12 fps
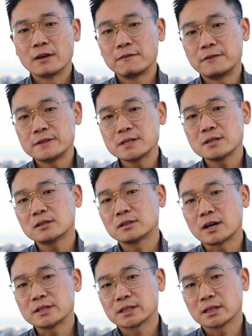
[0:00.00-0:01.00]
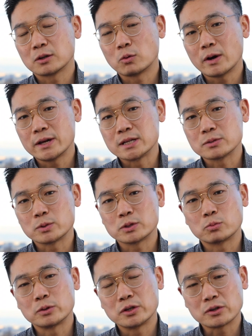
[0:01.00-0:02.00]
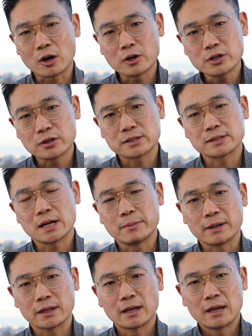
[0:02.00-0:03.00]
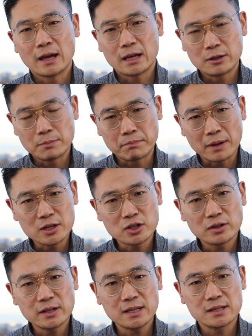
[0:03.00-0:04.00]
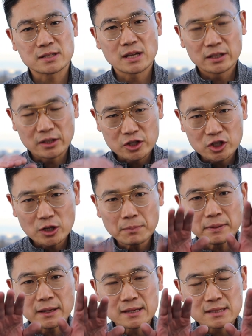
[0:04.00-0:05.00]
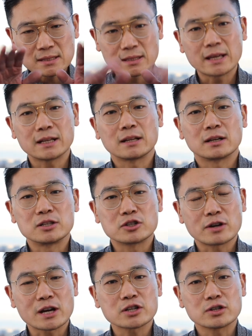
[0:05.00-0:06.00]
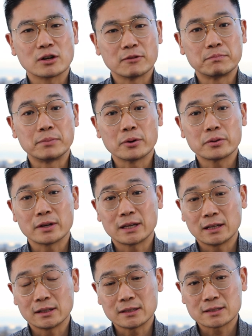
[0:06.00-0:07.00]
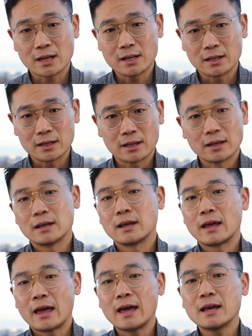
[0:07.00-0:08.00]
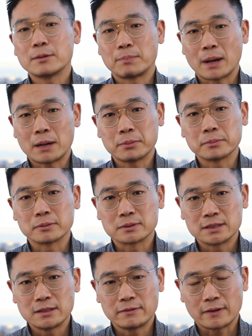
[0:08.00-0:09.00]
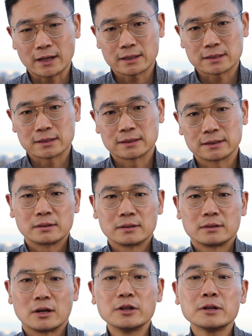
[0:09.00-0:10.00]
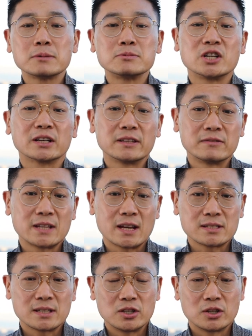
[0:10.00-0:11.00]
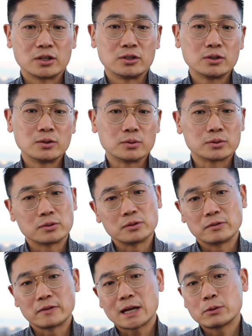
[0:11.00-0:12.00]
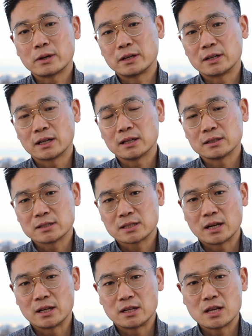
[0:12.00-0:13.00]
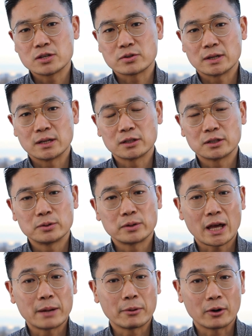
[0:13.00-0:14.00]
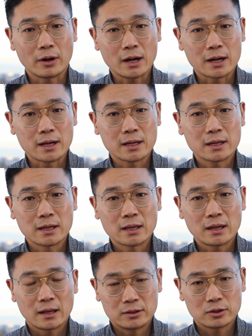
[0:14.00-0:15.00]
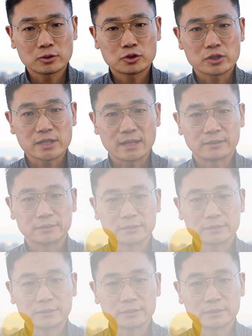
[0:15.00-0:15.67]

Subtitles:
physiologic equinus, which when you're on your stomach and you bend your knees, there should be a slight contracture of both Achilles tendon, and a palpable defect. Other objective tests that you can do to evaluate an Achilles tendon injury include MRI and ultrasound.